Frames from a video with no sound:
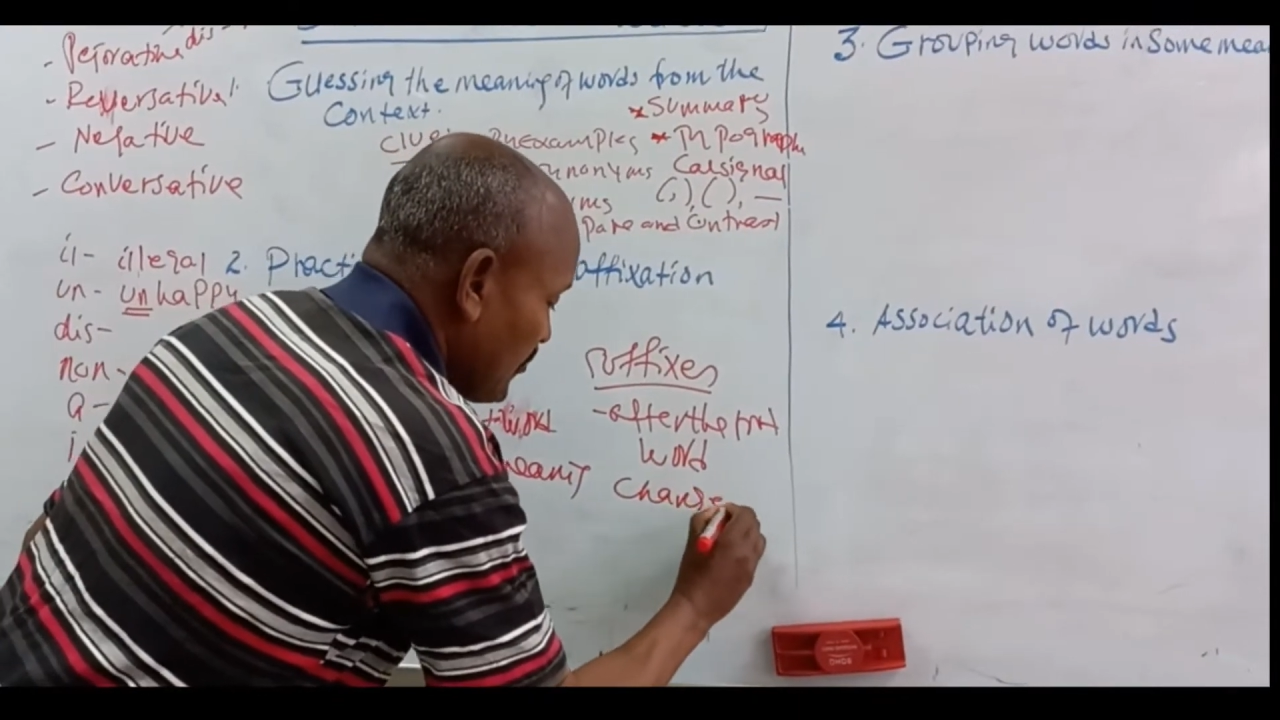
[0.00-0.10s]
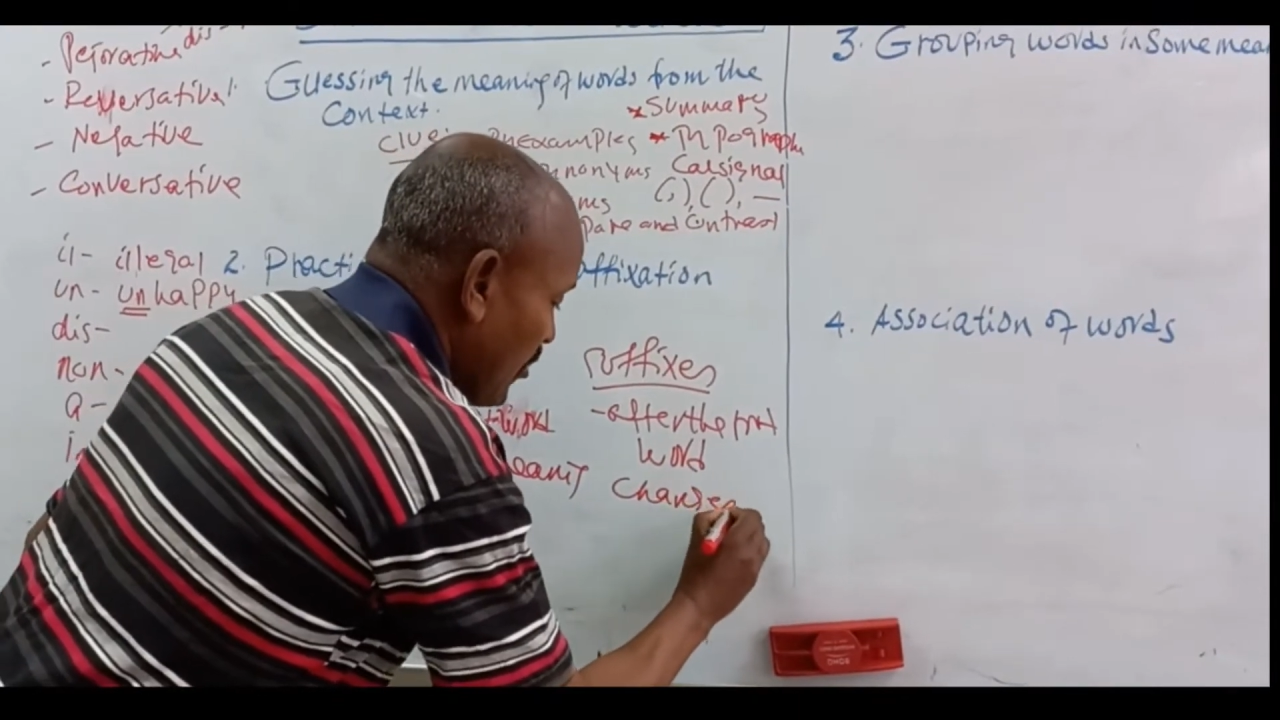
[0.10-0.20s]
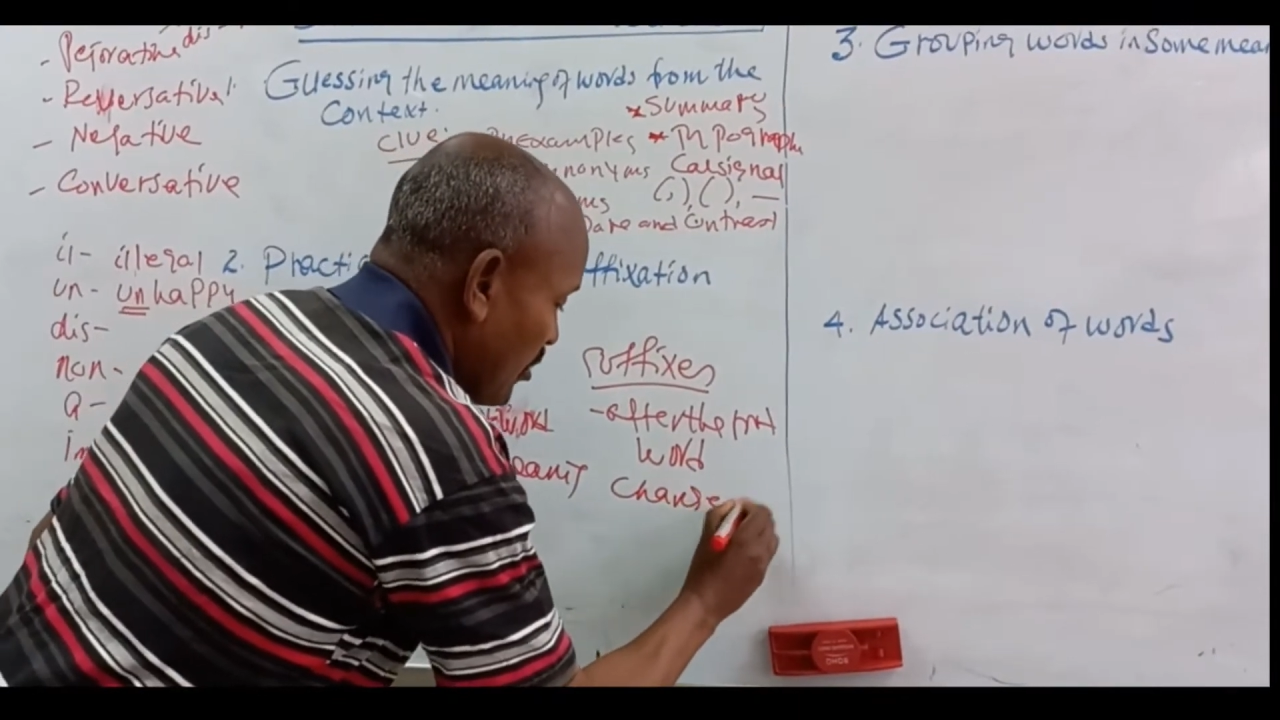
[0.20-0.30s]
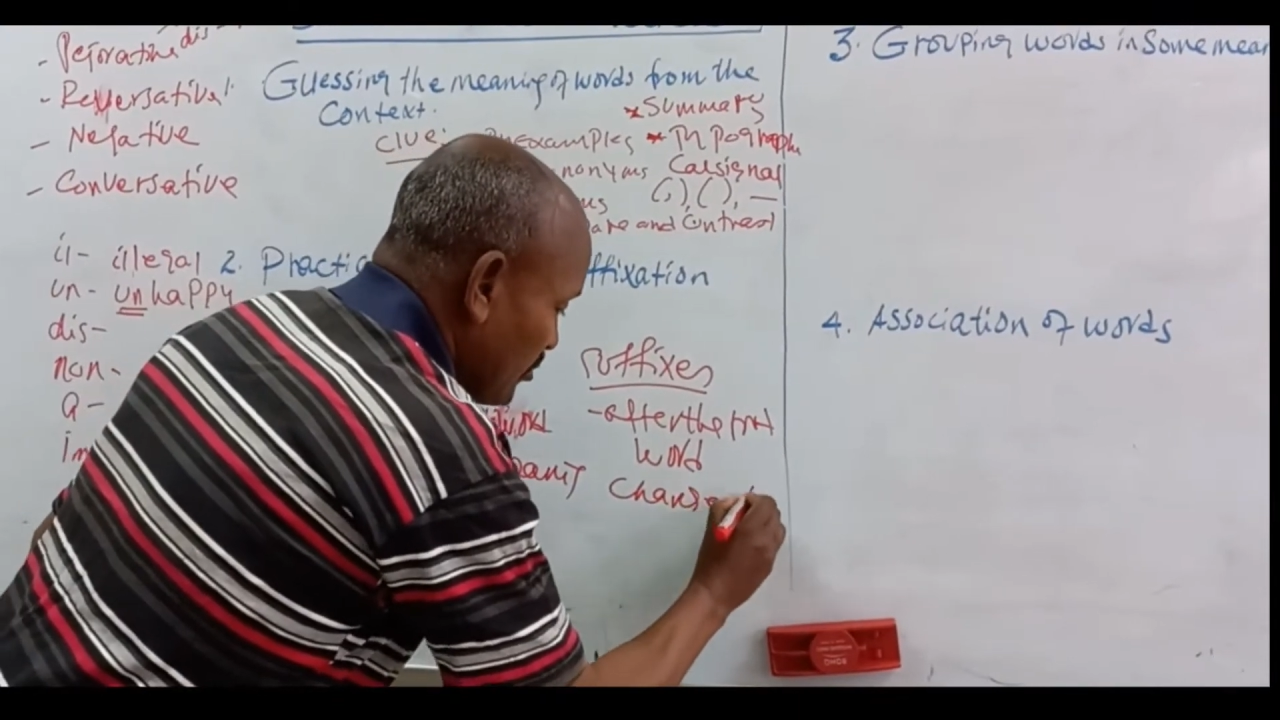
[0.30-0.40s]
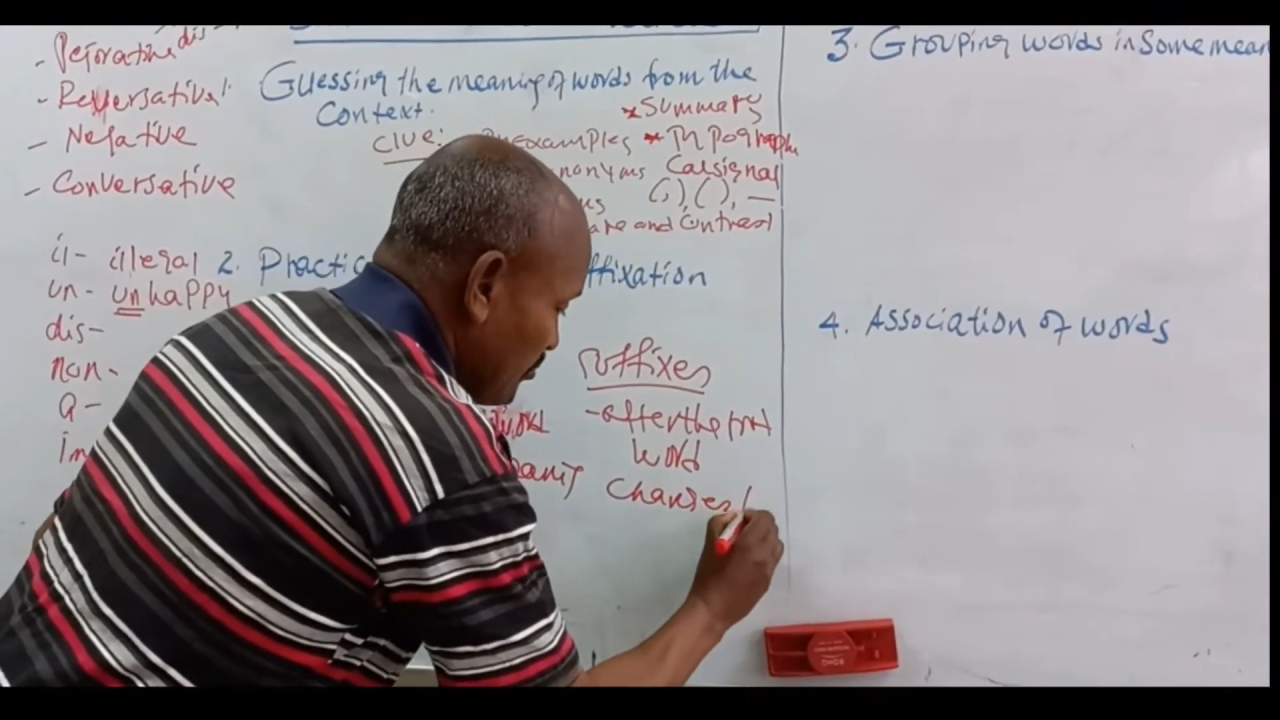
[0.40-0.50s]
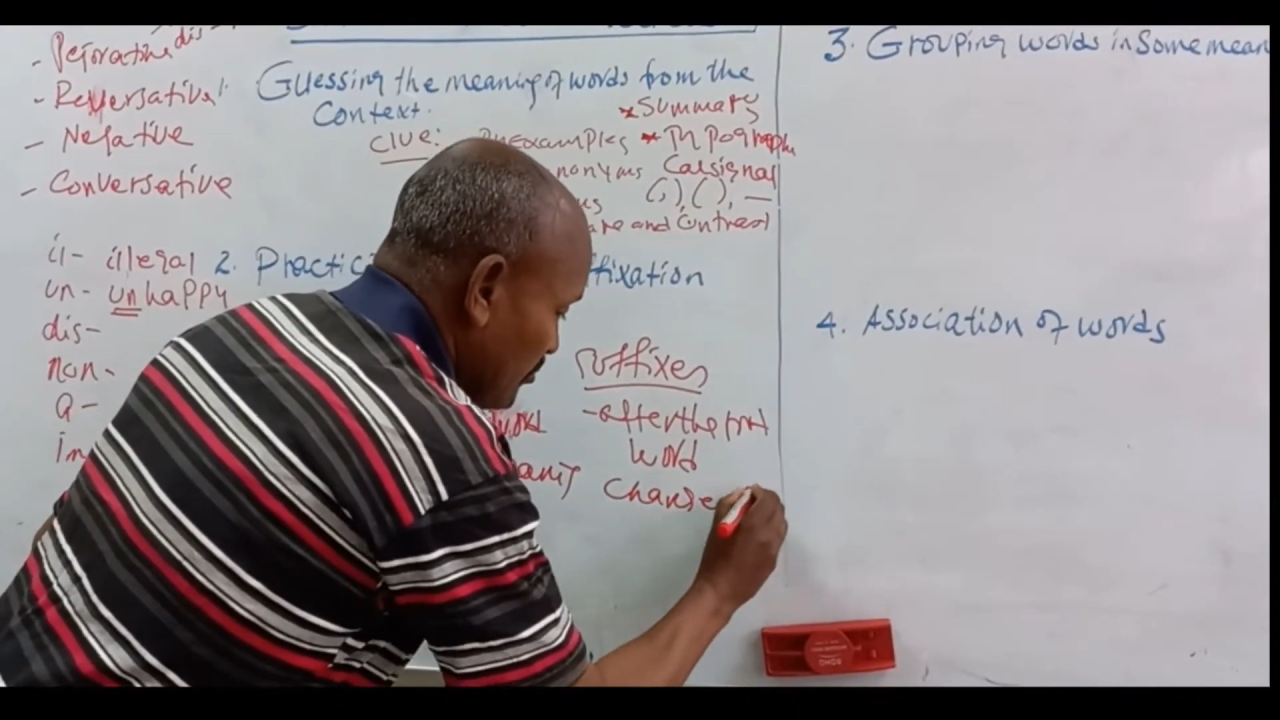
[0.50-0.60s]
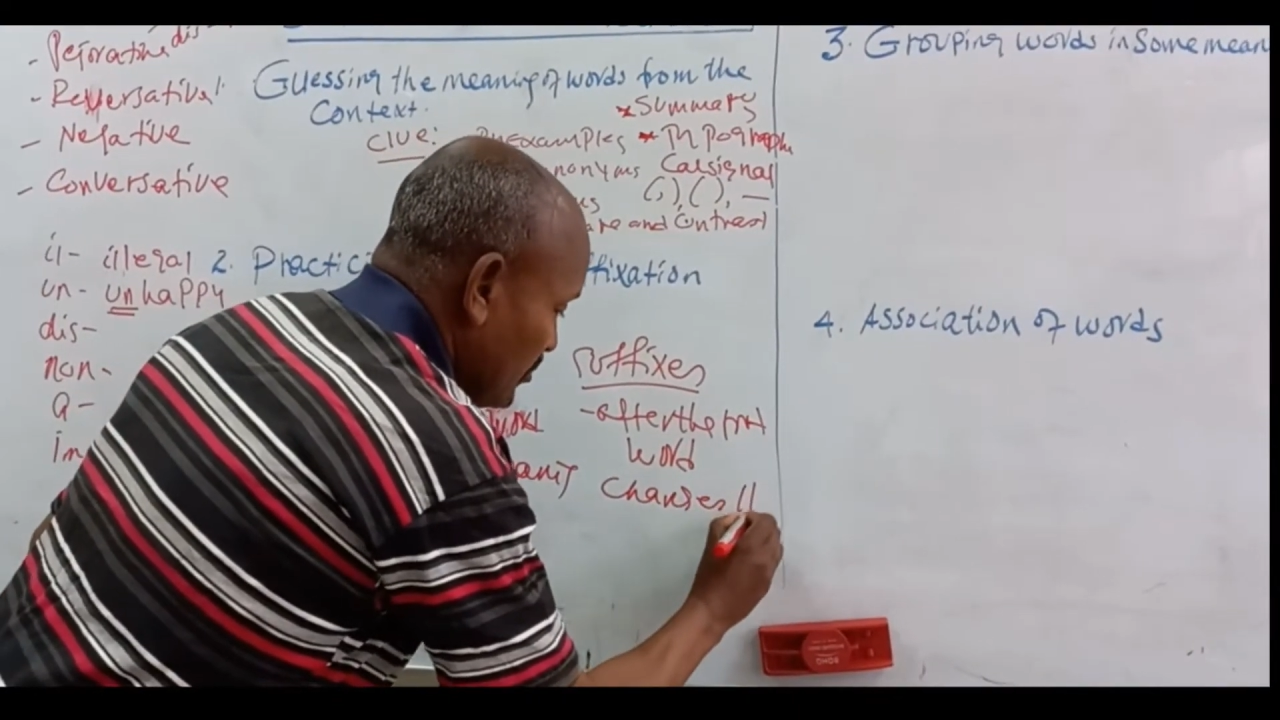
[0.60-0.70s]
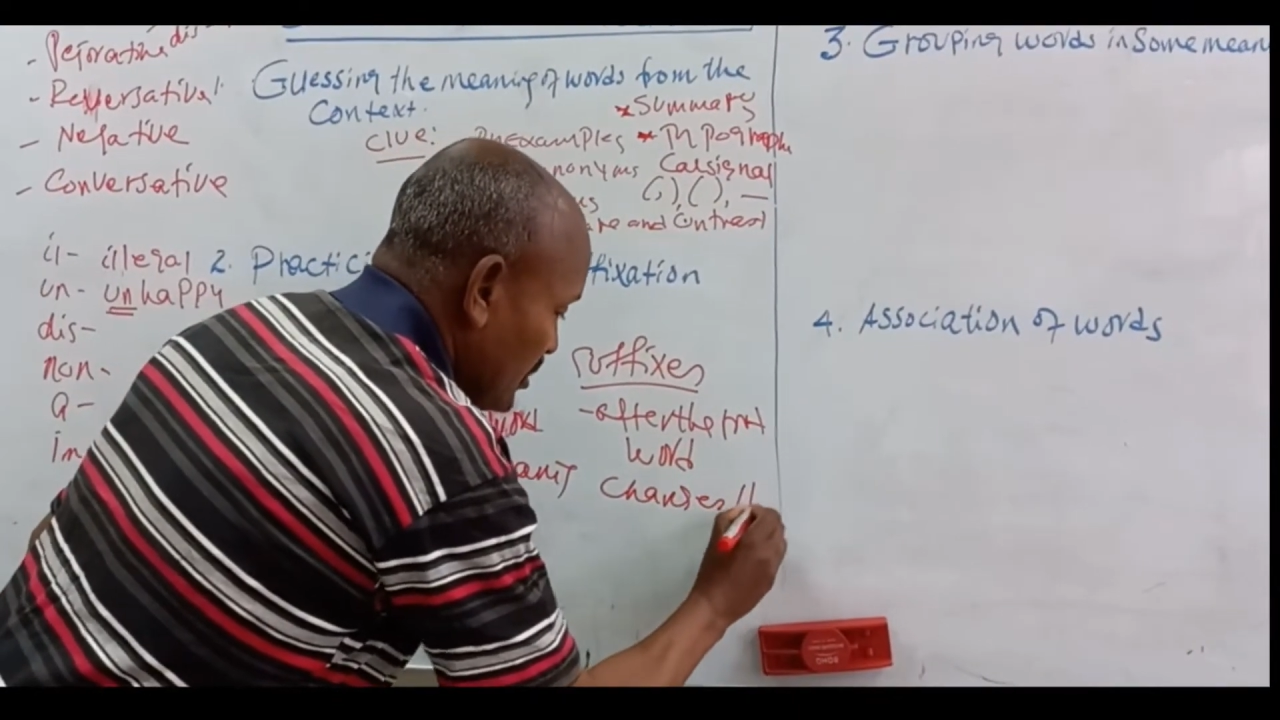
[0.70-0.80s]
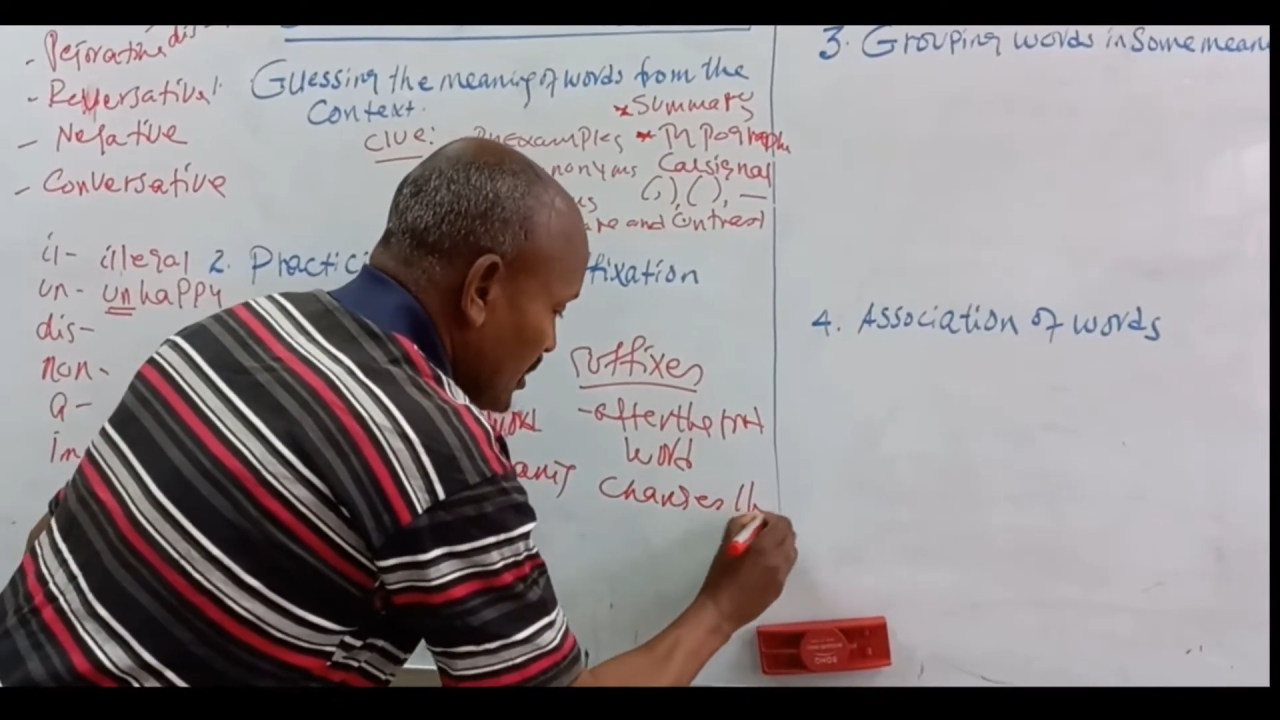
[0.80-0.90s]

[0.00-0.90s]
form.